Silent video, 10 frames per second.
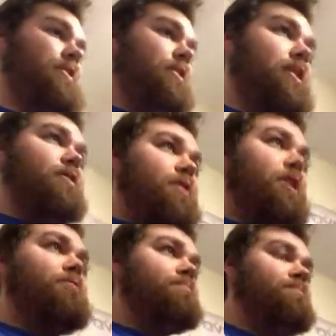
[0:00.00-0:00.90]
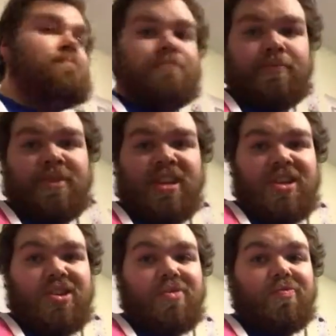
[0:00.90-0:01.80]
today's video.
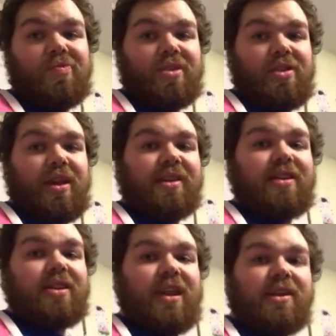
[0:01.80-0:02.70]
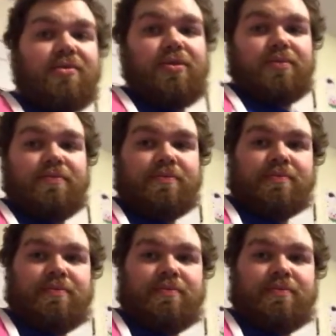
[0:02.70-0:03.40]
See you guys in the next one.